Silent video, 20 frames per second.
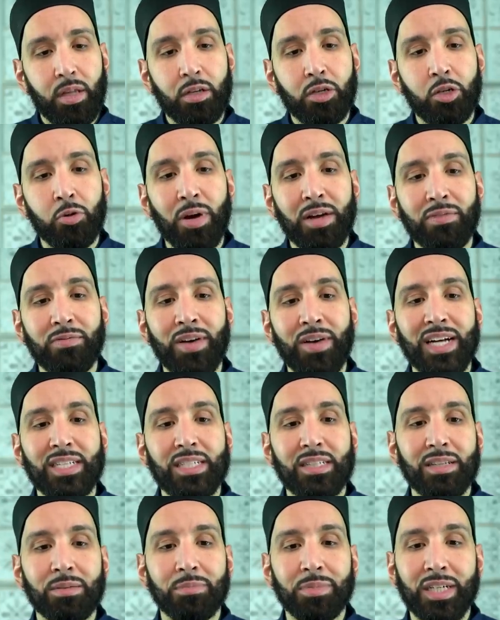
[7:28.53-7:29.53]
do I
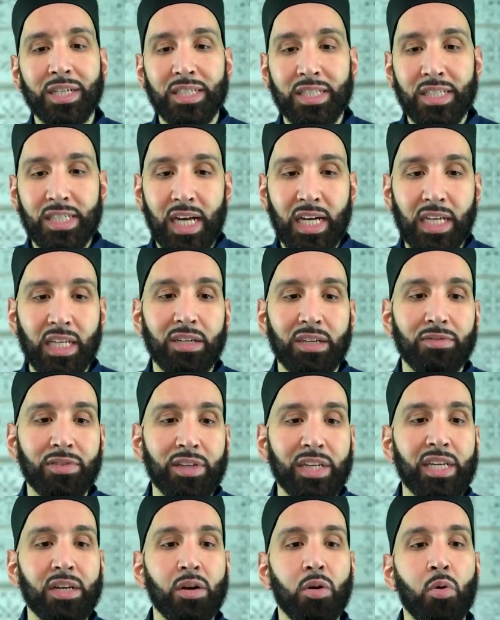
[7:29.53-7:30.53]
fast them
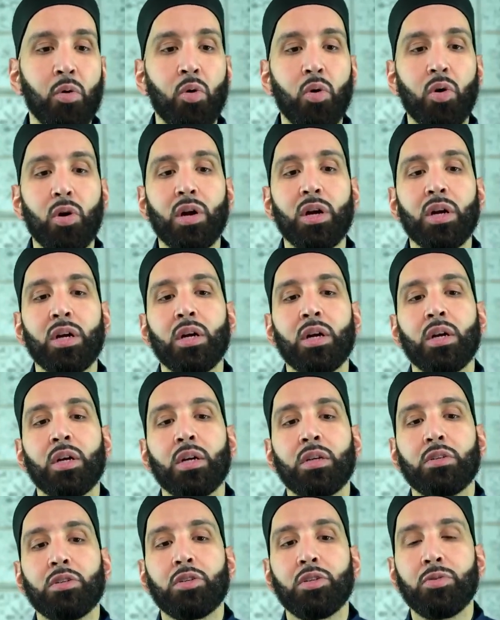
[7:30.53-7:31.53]
consecutively or
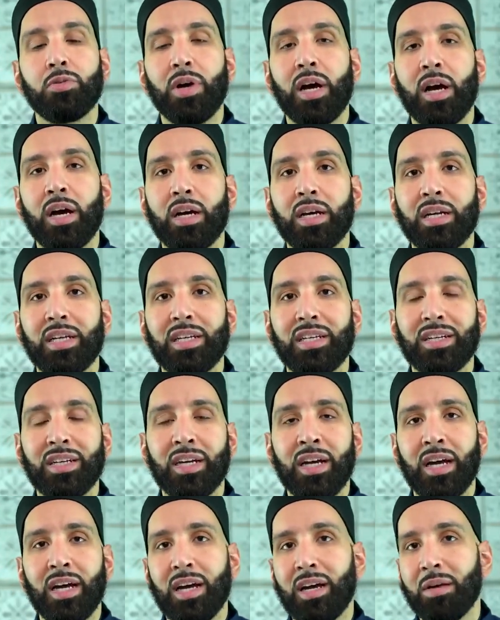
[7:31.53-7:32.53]
do I
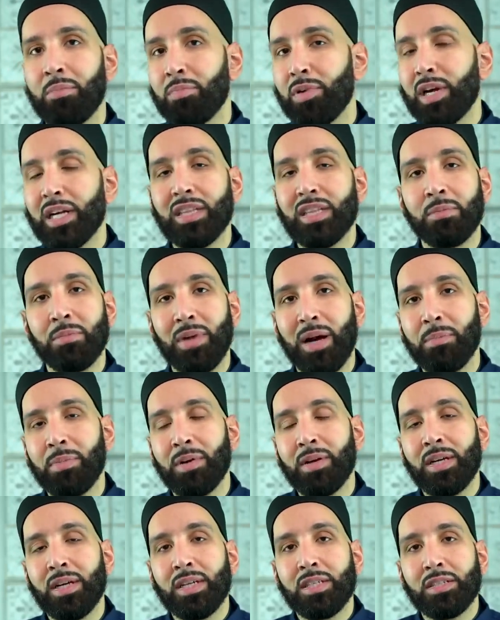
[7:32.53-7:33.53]
break them up?
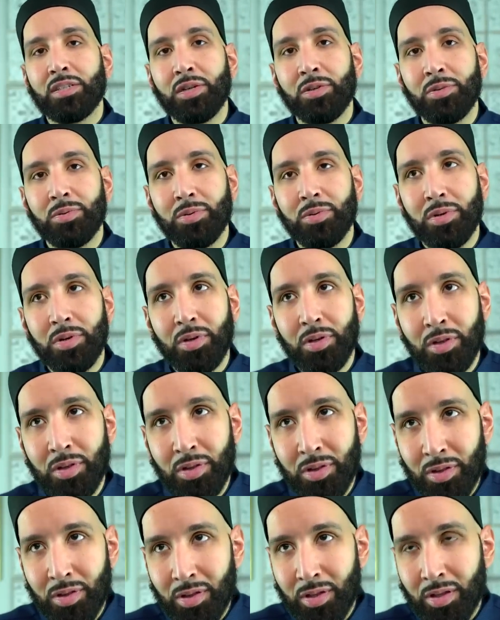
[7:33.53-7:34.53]
So,
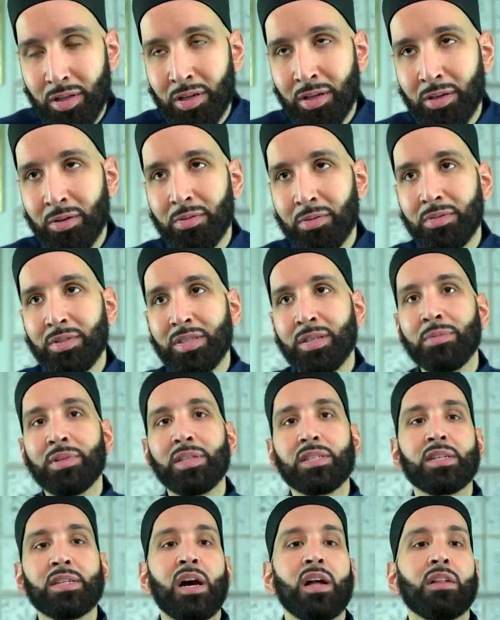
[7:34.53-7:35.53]
you know, some of the
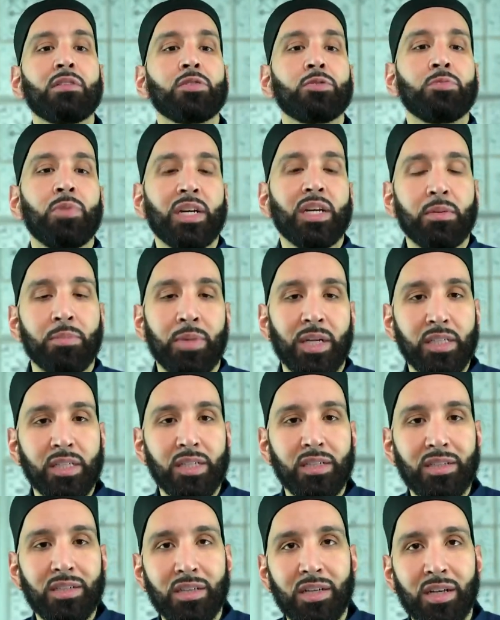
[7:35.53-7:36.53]
scholars
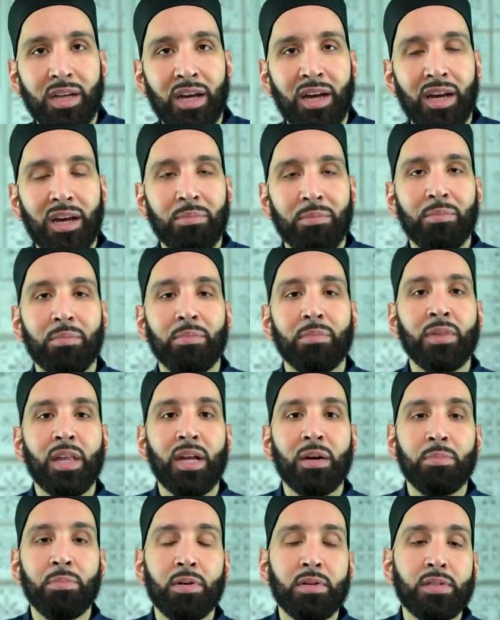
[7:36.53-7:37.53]
recommended that
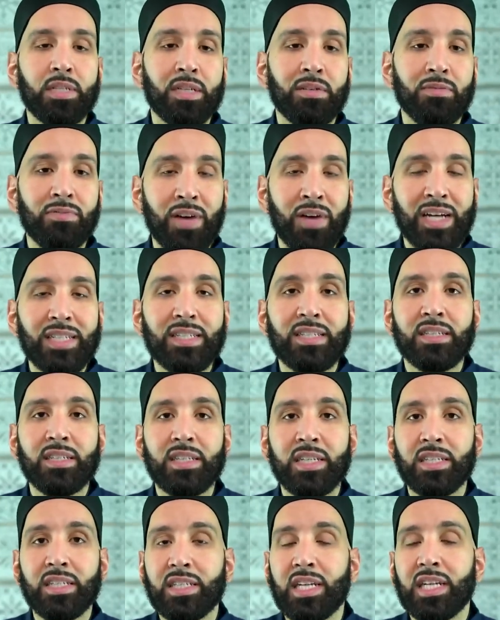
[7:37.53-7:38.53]
a person fast the
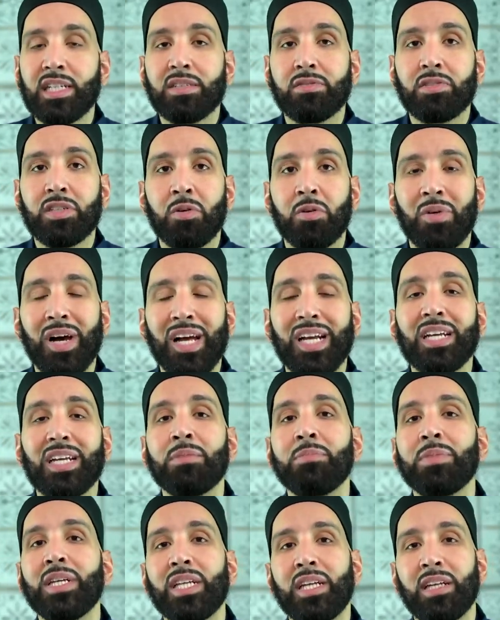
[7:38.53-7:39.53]
6 days of Shawwal
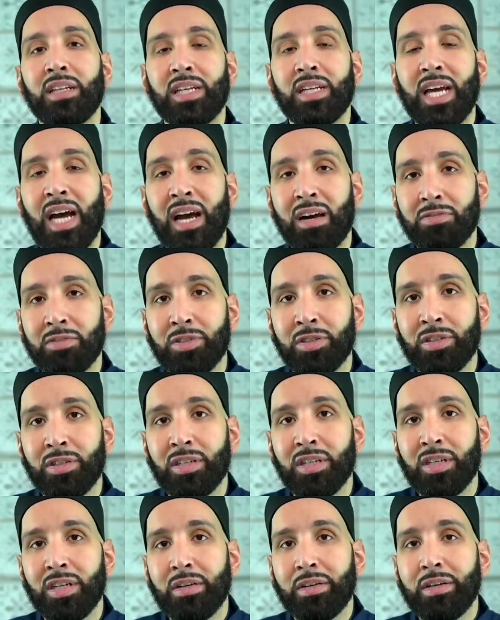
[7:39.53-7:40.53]
immediately after
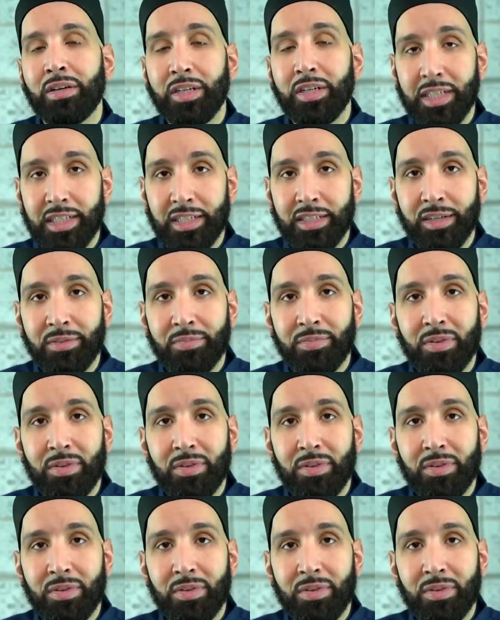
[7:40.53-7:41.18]
Eid.